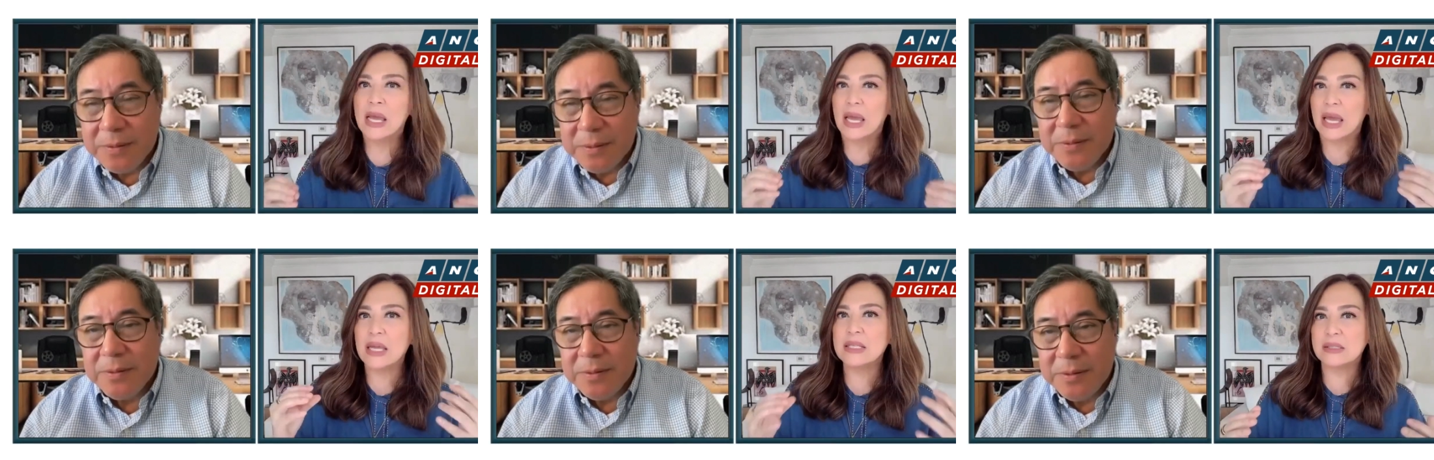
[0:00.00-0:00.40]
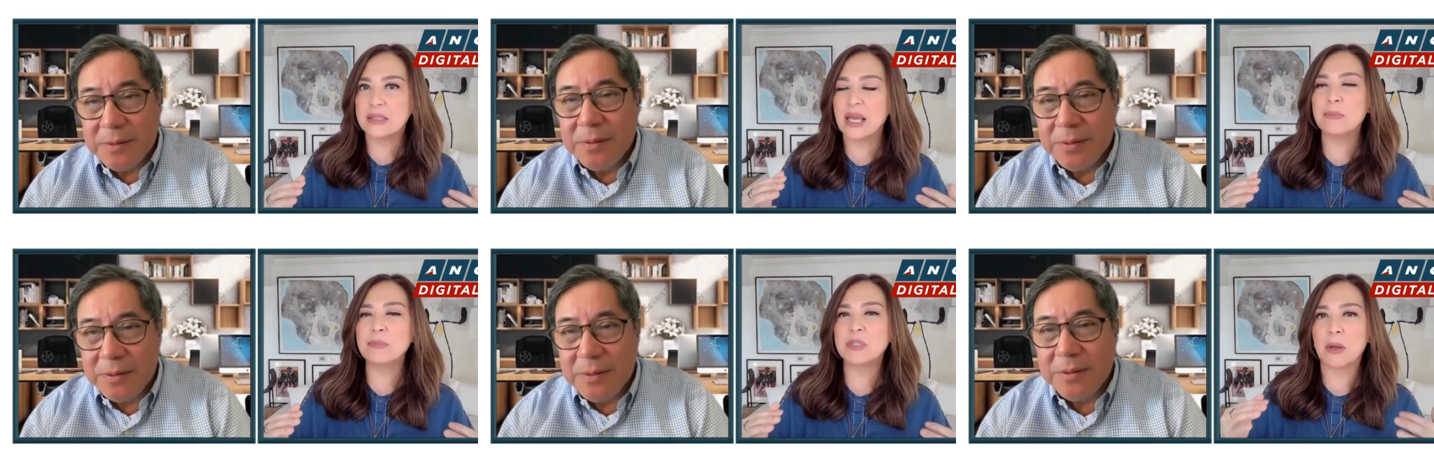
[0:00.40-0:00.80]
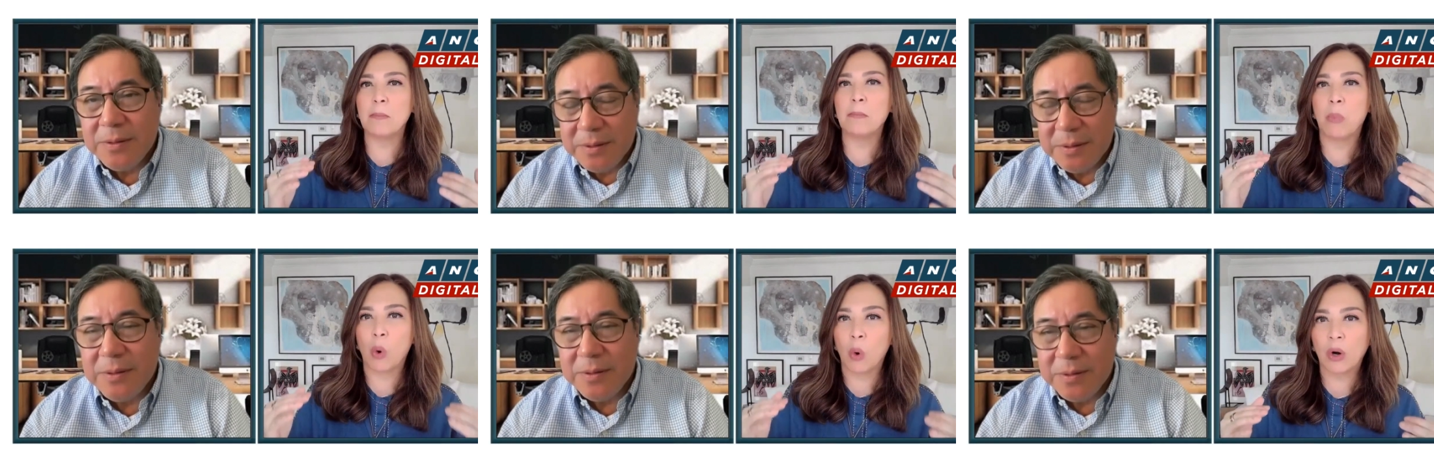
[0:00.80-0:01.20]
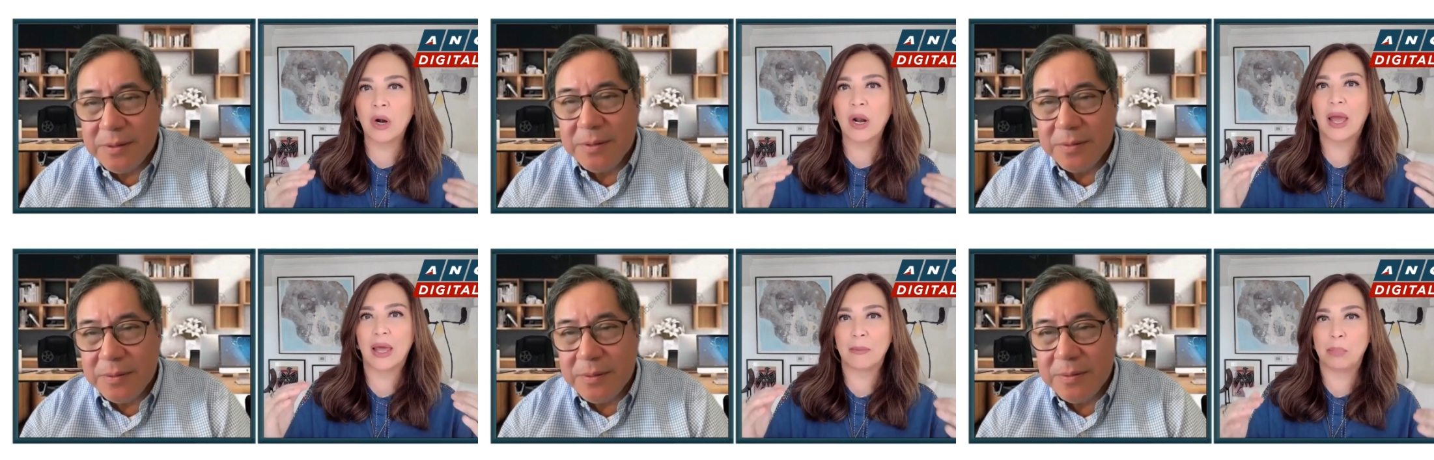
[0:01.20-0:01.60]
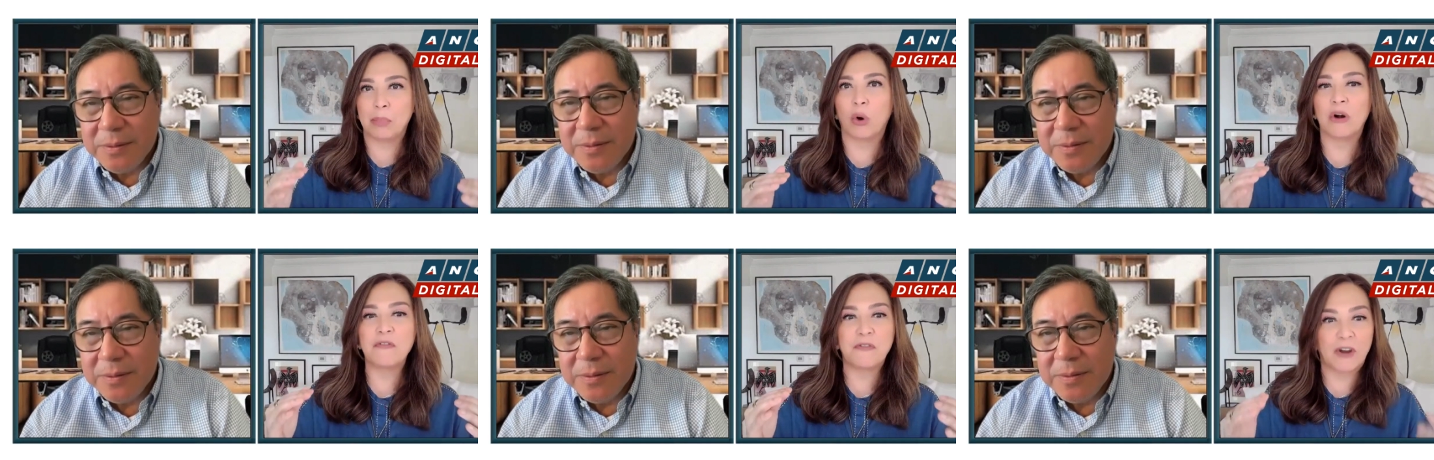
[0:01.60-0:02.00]
Speaker 1: It seems more and
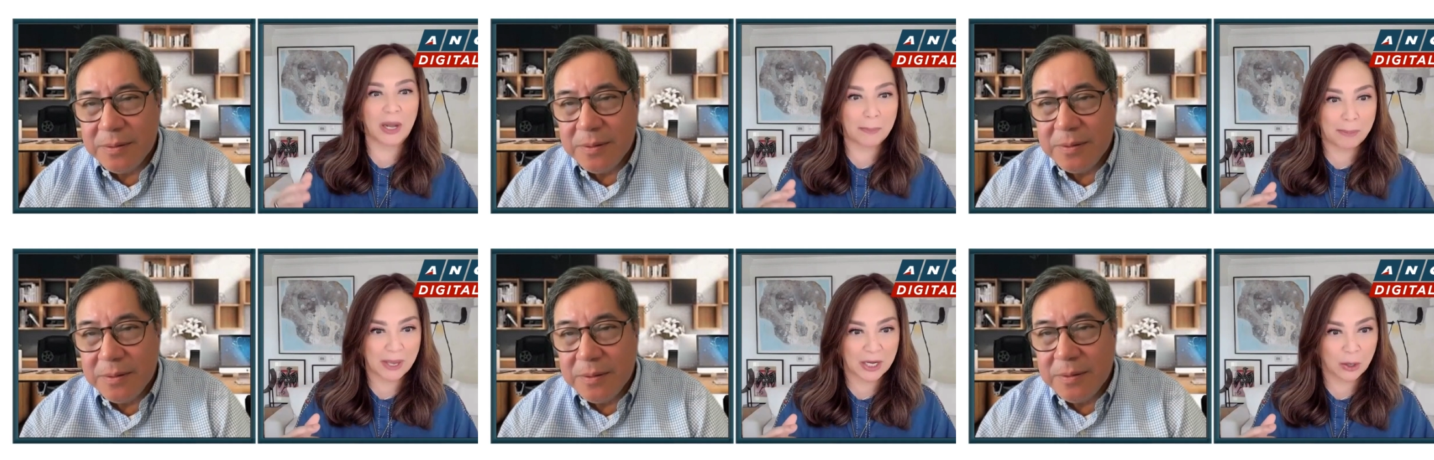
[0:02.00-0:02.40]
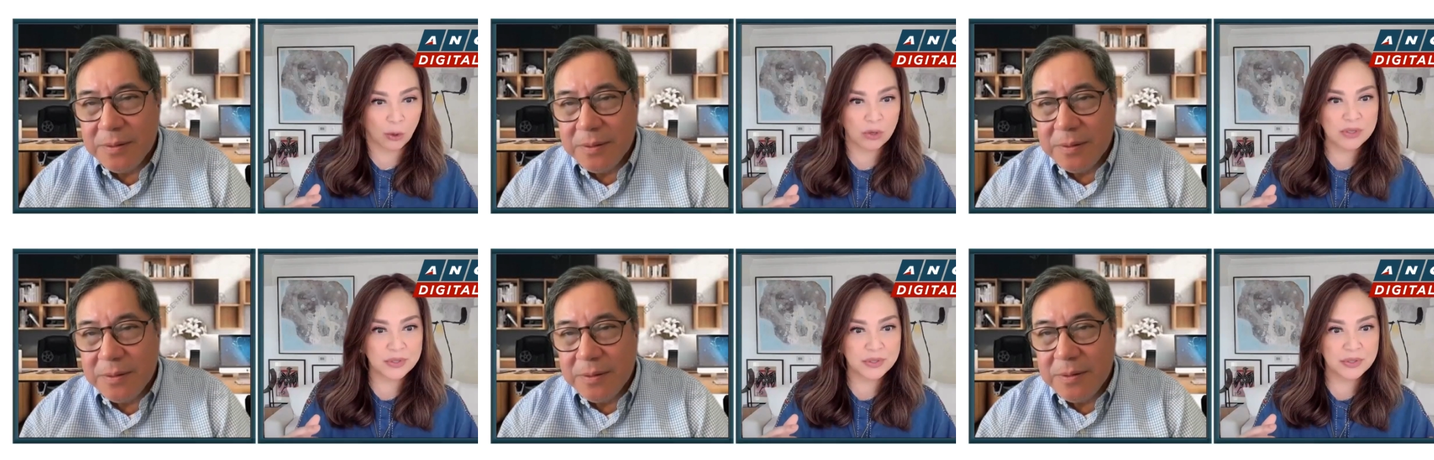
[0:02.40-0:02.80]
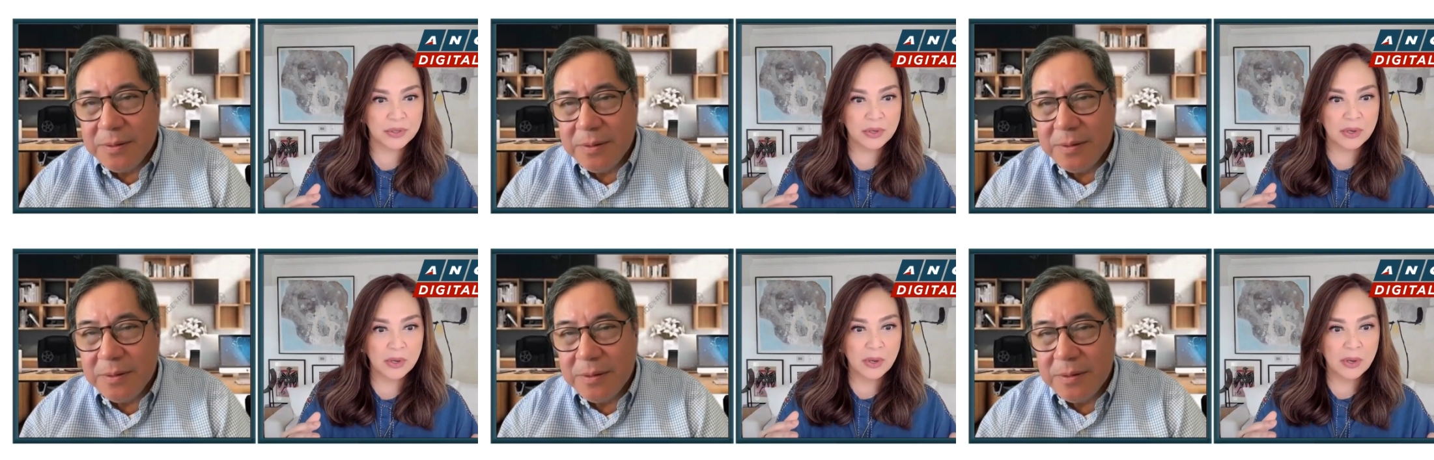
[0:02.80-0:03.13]
more Filipinos